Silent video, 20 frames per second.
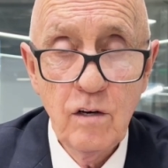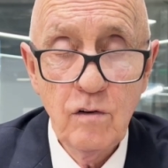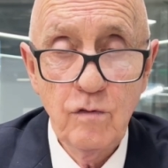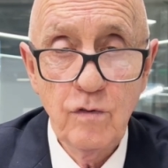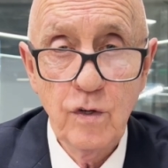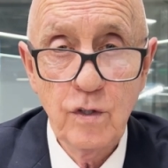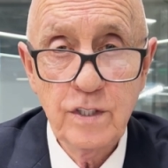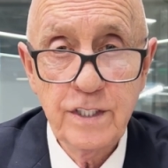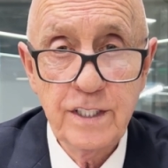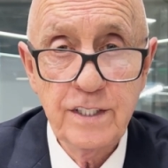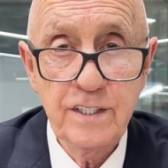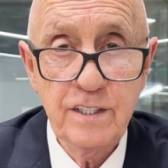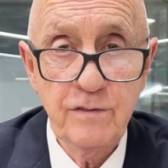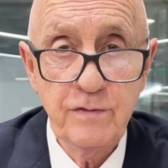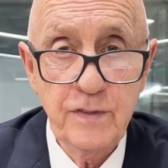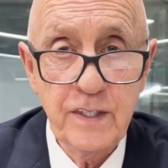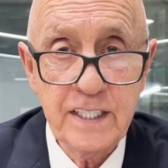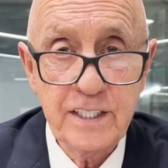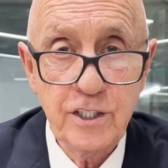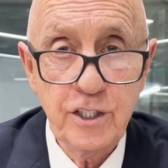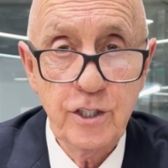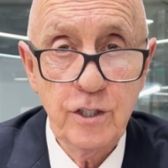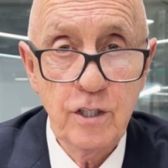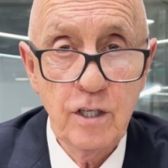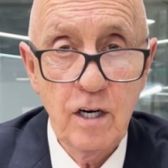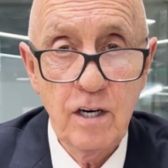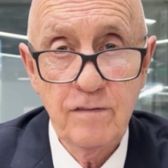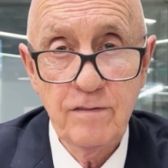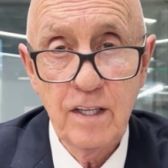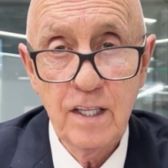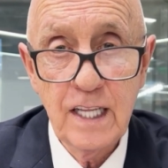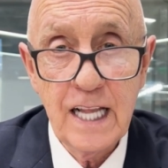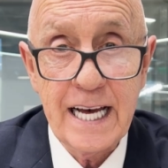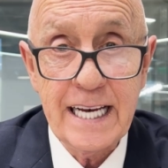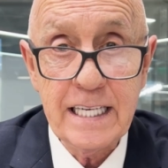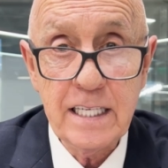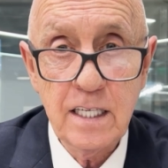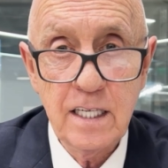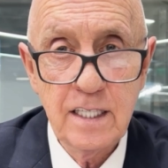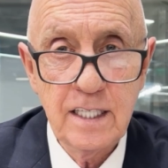versus a fixture of a
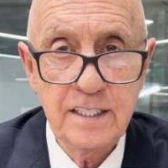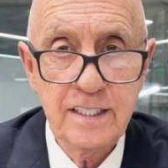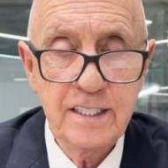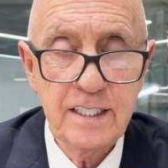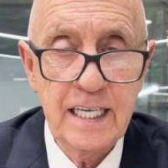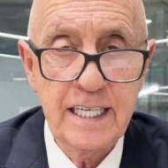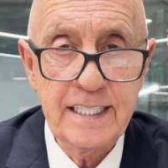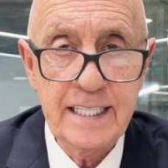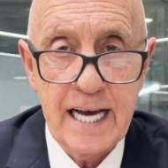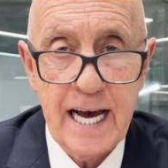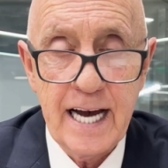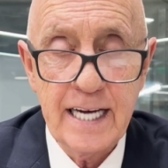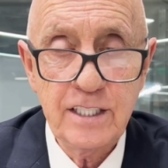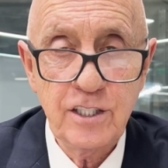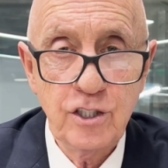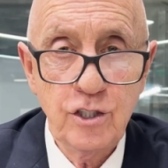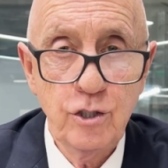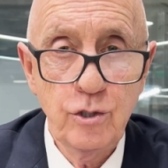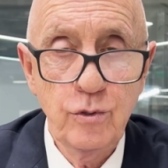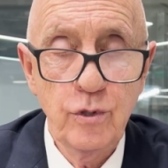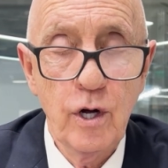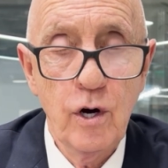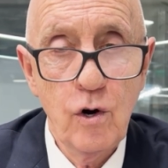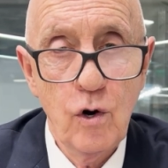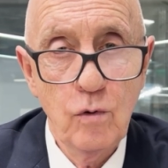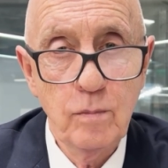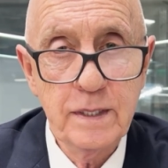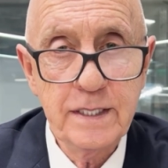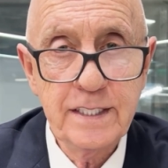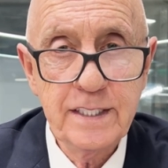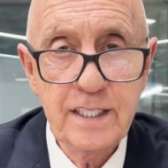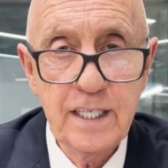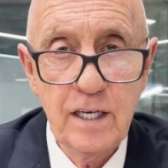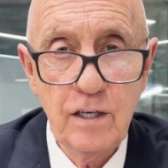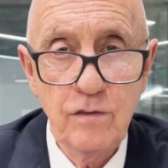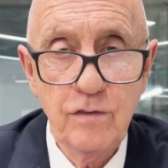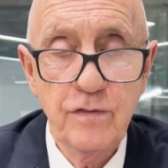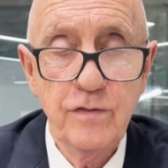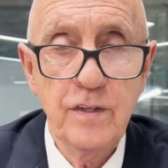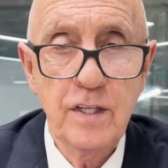light that's attached to the home
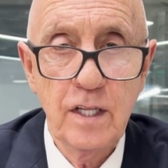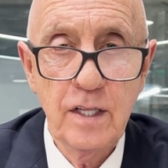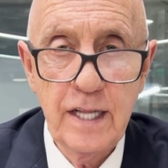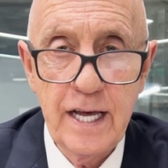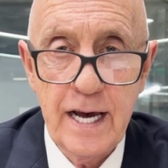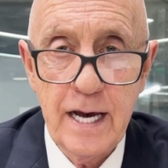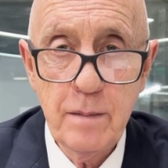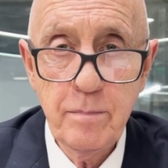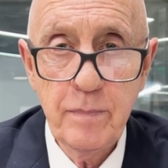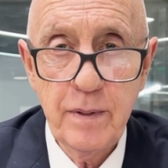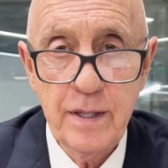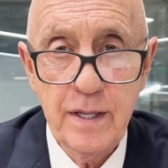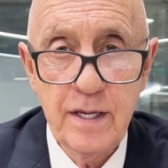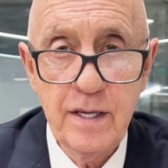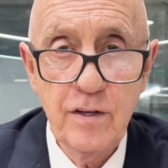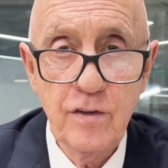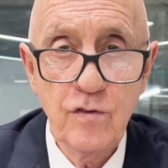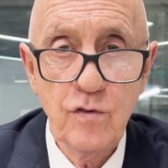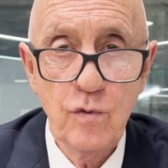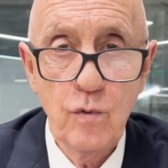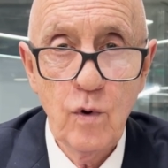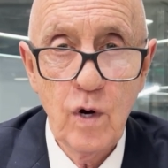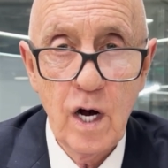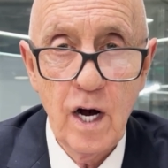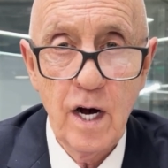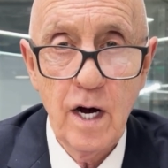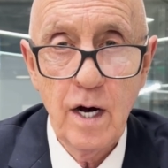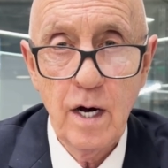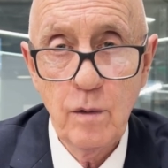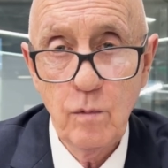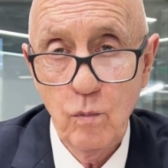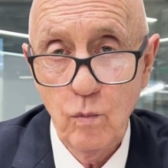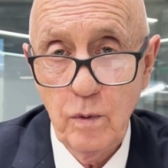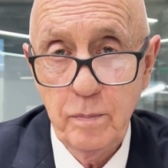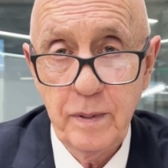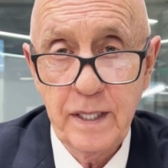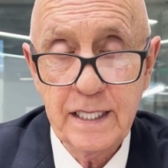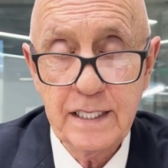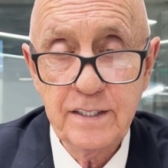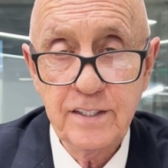itself. The lamp would
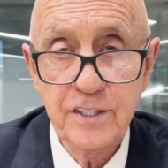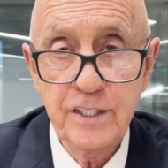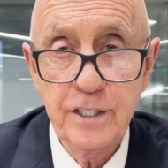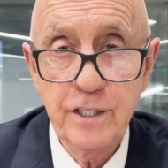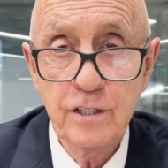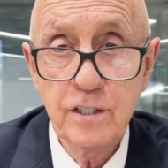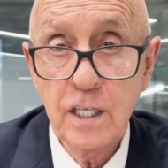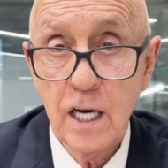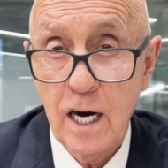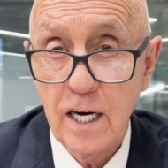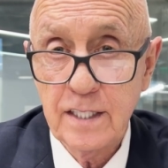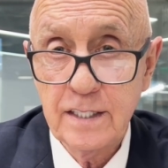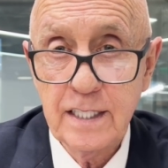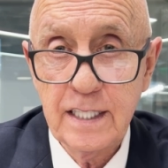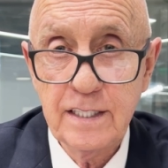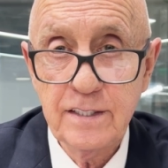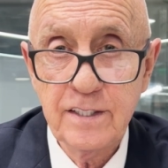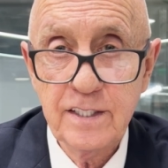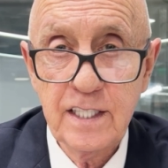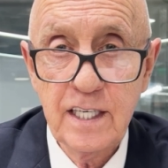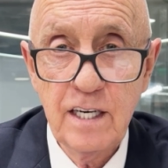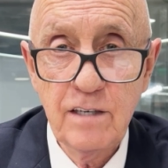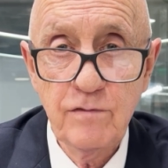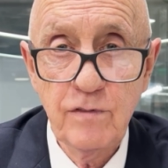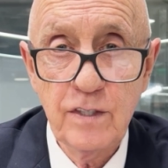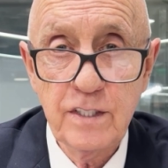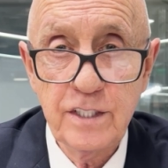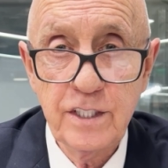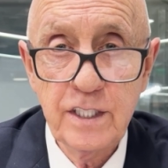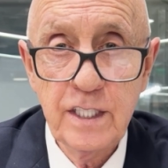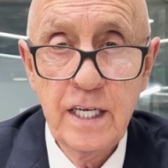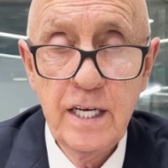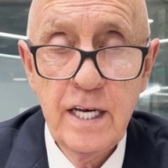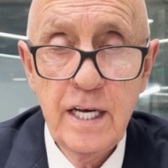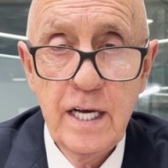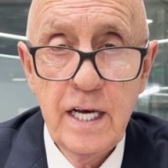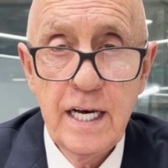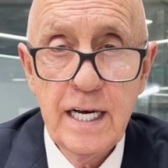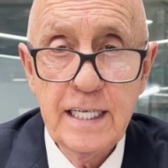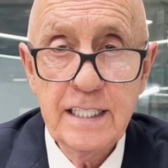be considered contents coverage.
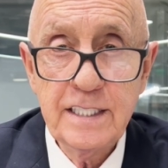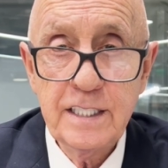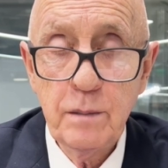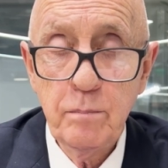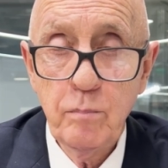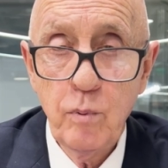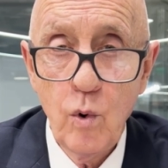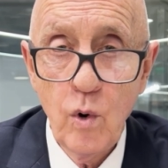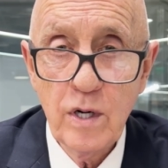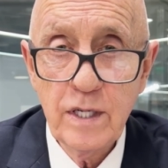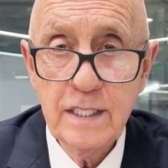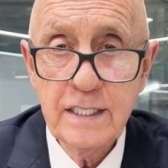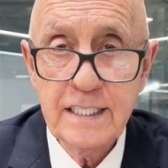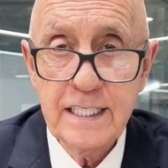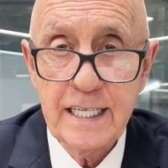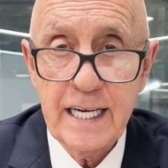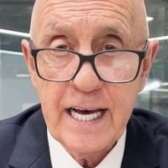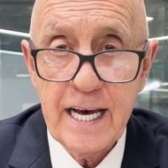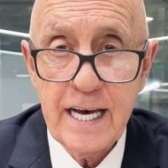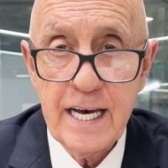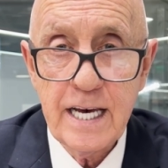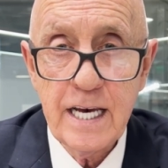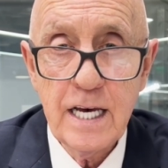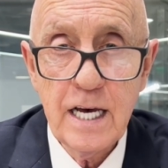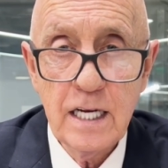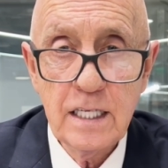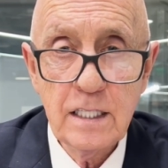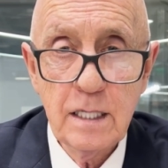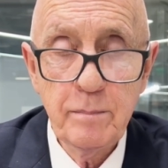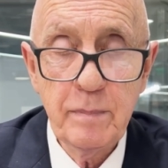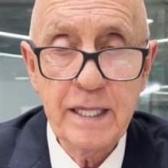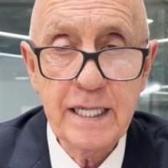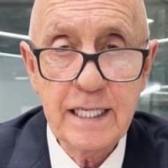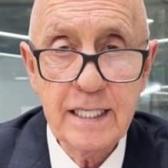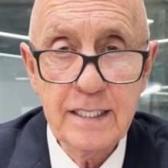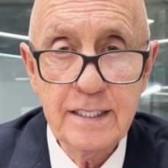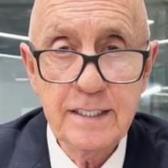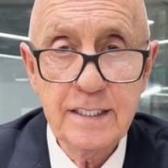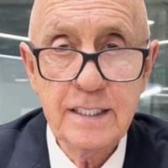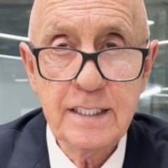It's important today
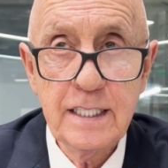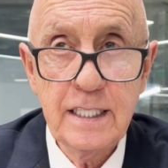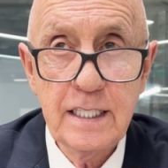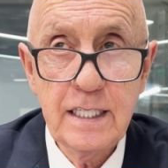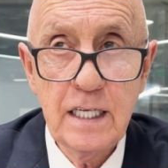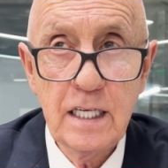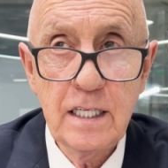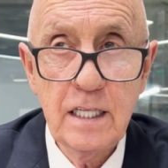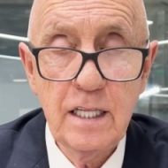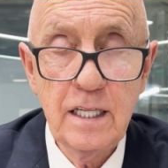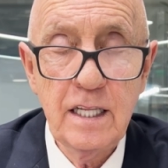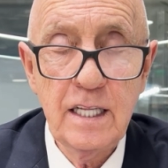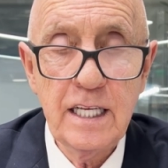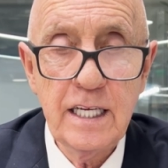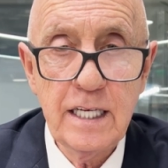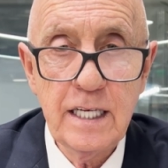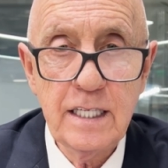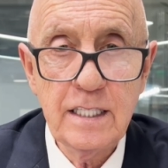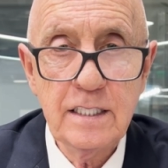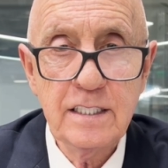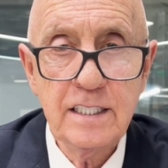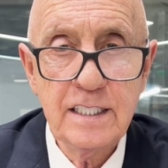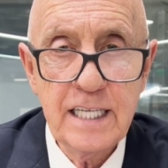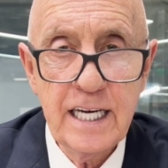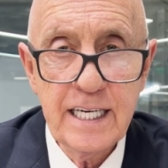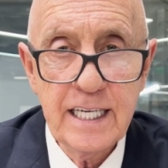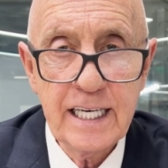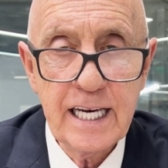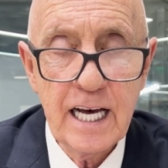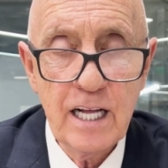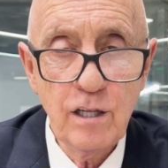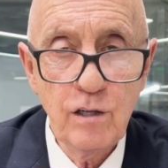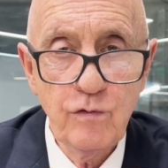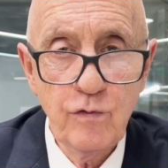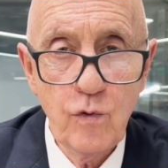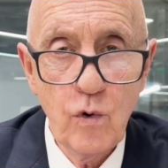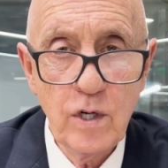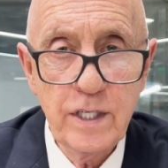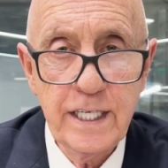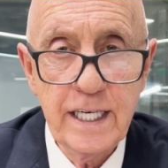because the state of
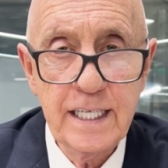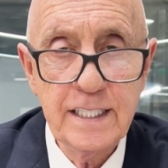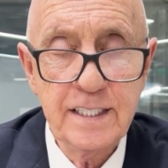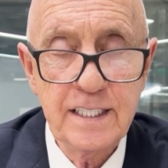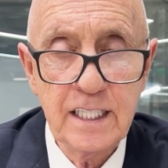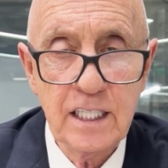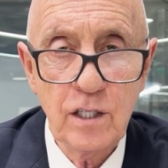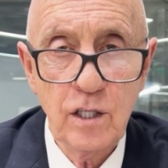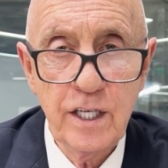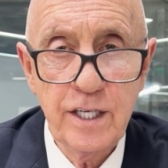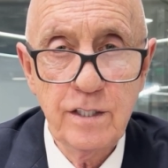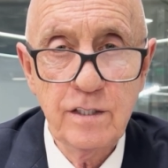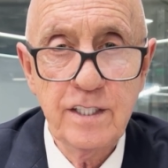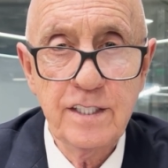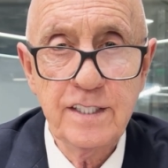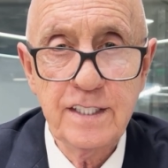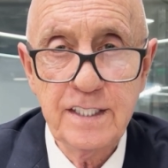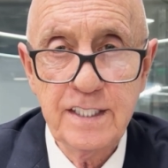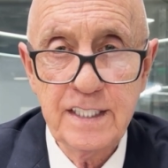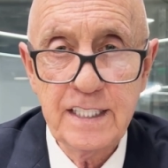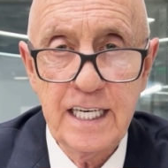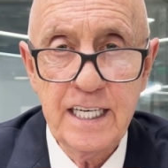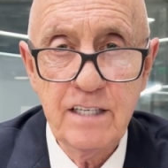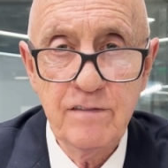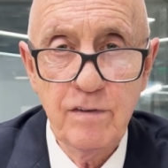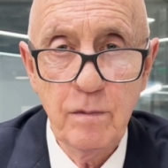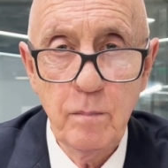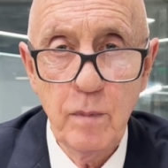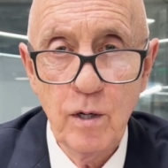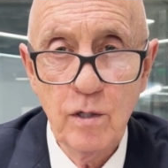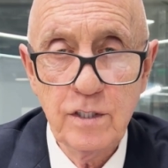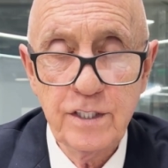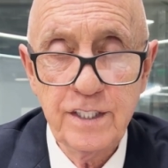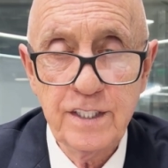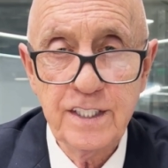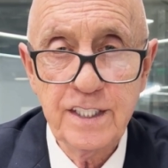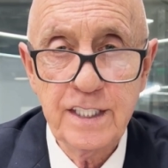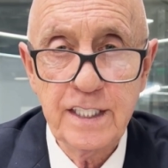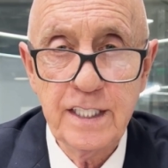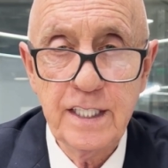California has declared this a state of
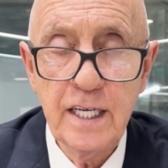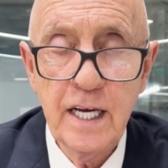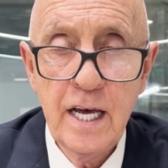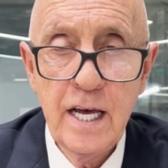emergency.